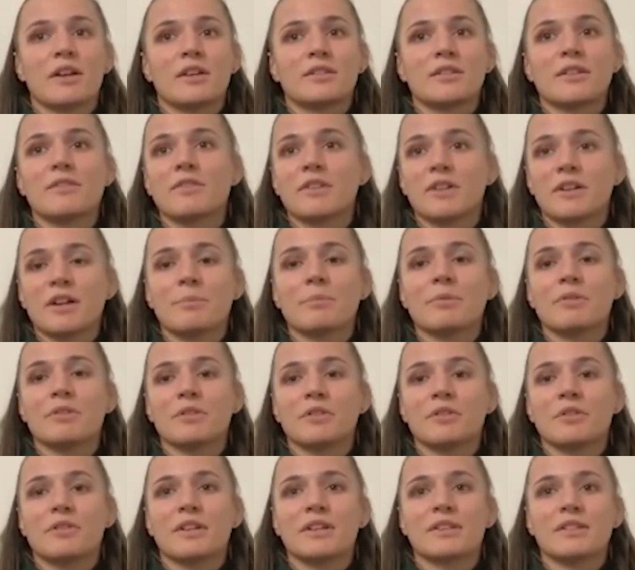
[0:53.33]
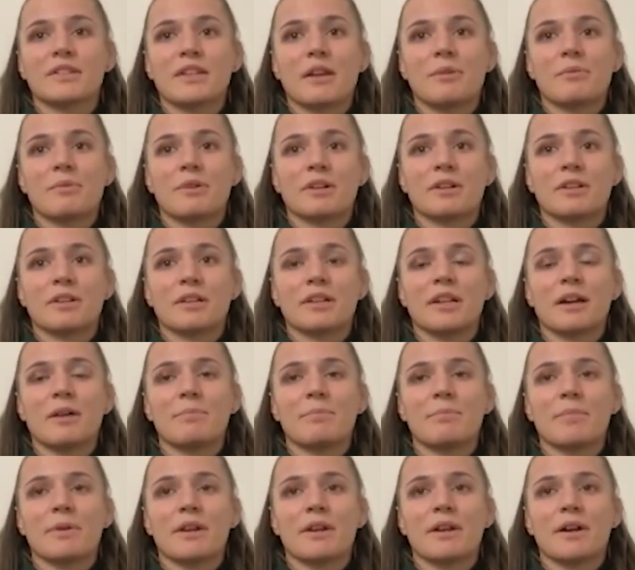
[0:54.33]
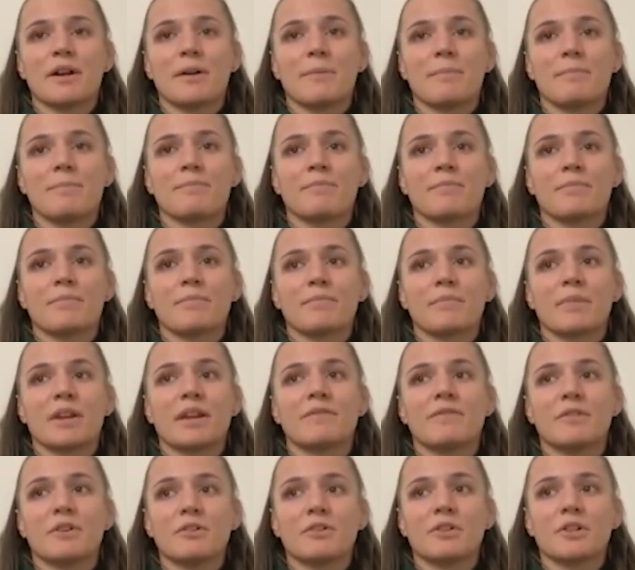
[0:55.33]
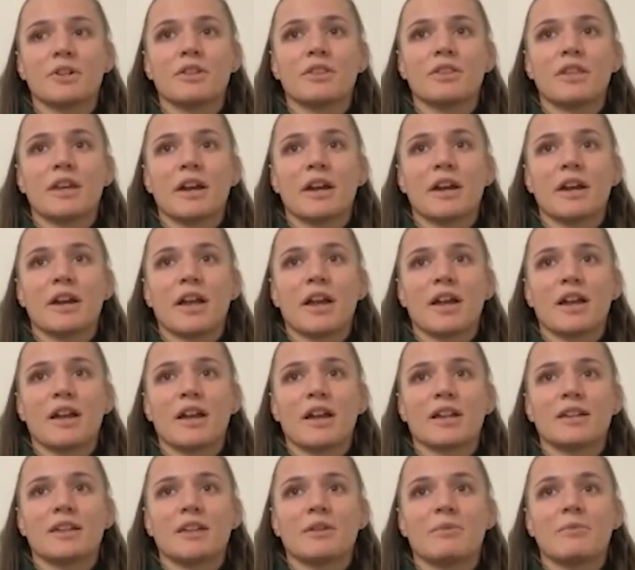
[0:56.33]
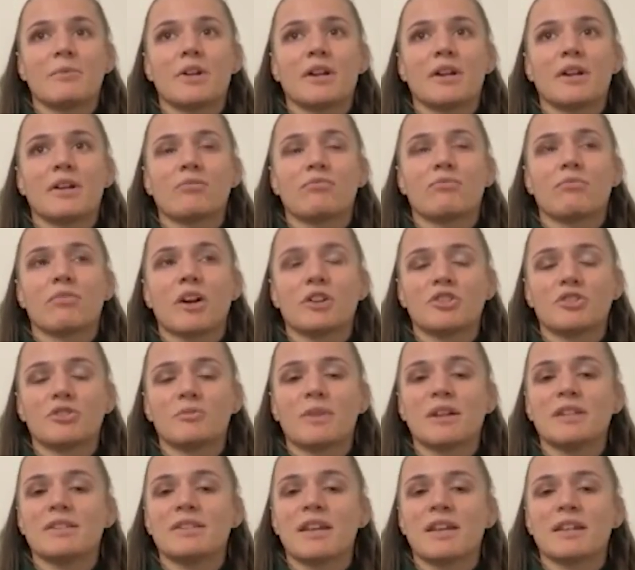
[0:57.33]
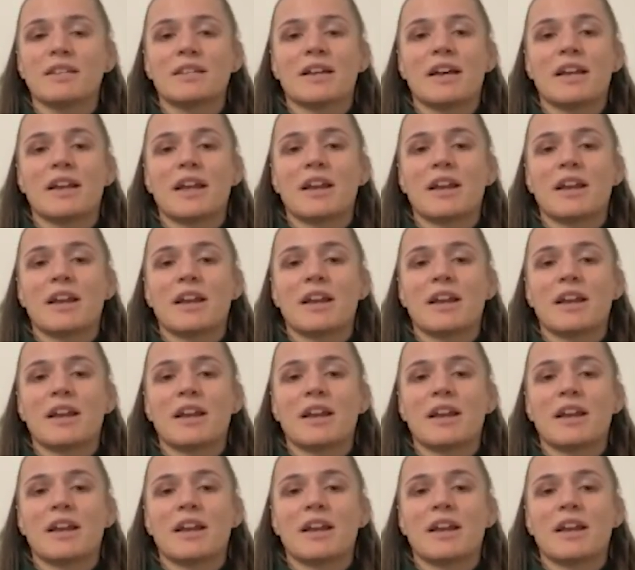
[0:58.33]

Definitely a couple little things that I want to clean up, but I felt good there, and I didn't want to rush my takedown.